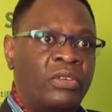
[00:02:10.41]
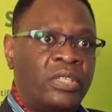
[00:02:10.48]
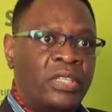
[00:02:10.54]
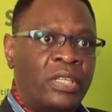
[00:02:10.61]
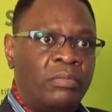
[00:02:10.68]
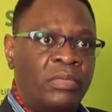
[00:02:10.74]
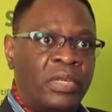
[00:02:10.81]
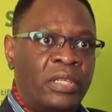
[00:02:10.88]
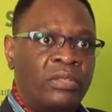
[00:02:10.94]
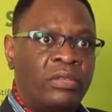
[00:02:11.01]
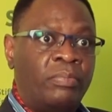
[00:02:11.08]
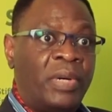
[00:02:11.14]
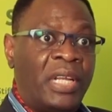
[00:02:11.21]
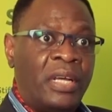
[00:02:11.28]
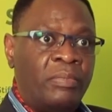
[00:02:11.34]
assemblies or
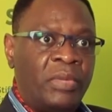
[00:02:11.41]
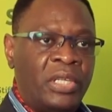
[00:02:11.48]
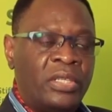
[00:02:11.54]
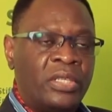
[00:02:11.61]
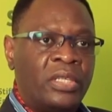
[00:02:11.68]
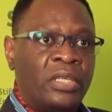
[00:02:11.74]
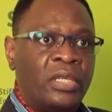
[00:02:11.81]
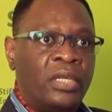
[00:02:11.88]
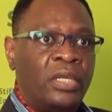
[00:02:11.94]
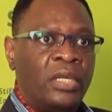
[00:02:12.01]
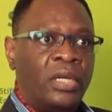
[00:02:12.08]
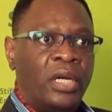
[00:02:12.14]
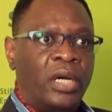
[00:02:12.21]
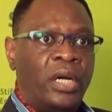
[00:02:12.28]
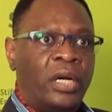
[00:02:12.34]
parliaments
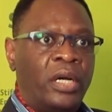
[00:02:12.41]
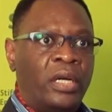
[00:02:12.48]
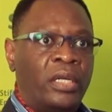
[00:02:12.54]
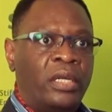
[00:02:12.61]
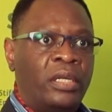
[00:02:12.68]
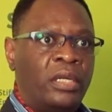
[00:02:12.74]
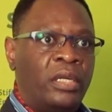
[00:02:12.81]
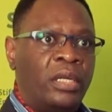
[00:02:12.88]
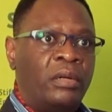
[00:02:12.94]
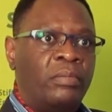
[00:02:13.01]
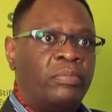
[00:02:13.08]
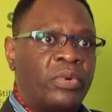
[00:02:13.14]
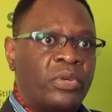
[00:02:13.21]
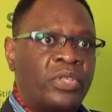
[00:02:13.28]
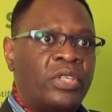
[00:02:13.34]
uh, in the
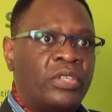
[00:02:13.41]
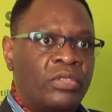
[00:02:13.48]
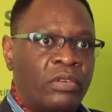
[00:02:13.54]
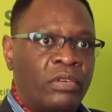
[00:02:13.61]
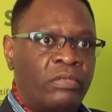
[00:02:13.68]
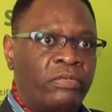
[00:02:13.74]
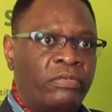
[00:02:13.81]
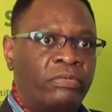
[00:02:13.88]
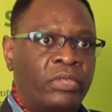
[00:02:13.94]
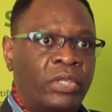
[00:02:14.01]
process of,